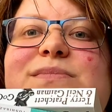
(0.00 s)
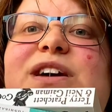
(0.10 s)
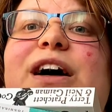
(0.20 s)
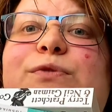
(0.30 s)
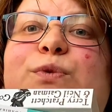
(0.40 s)

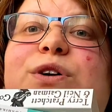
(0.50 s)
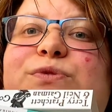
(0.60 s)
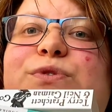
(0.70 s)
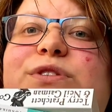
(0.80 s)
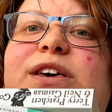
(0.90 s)
have a
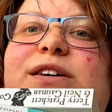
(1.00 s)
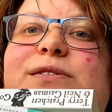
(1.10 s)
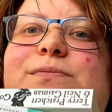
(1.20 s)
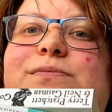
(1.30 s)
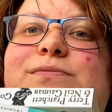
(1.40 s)
wonderful year
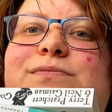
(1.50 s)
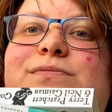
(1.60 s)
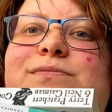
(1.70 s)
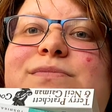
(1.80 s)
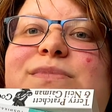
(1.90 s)

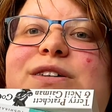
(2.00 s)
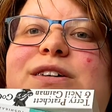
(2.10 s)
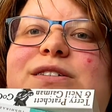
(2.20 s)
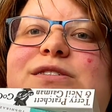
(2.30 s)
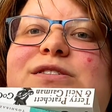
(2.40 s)

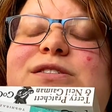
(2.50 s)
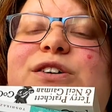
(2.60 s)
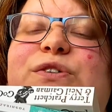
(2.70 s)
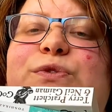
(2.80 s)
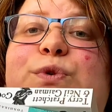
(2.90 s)
and
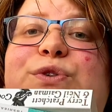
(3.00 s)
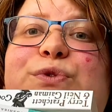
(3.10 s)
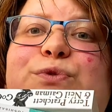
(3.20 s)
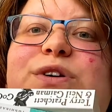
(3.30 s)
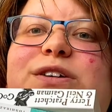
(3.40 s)
a wonderful
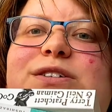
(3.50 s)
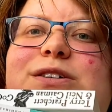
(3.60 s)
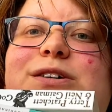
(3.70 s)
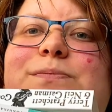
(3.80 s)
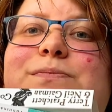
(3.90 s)
reading
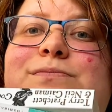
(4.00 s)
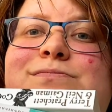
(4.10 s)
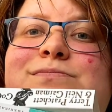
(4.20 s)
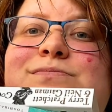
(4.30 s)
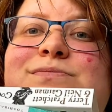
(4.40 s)
time.
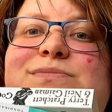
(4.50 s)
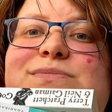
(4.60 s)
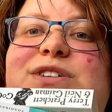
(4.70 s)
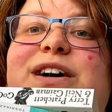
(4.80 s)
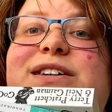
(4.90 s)

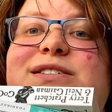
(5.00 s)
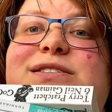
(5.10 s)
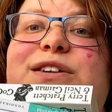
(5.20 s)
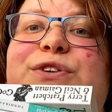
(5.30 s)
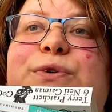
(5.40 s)
I
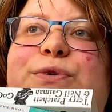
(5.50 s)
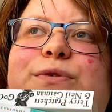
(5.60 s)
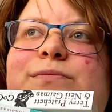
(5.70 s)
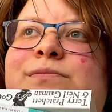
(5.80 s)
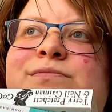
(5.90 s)
see you
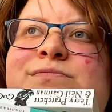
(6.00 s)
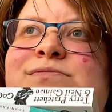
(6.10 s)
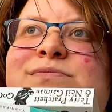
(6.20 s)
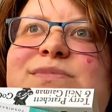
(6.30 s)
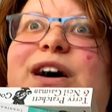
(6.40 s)

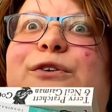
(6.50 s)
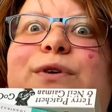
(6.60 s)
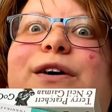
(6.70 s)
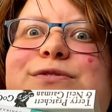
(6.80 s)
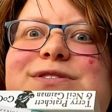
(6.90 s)

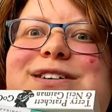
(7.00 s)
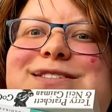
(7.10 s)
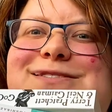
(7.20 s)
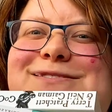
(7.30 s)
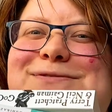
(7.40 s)
around.
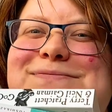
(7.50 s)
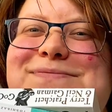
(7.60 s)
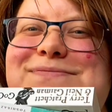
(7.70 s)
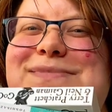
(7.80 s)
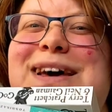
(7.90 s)

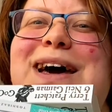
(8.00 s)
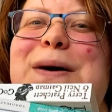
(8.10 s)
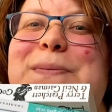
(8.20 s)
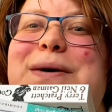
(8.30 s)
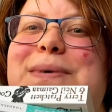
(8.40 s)

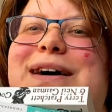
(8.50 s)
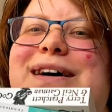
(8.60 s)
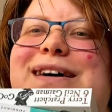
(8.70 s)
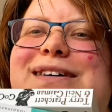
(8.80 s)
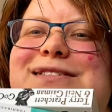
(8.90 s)
Bye bye.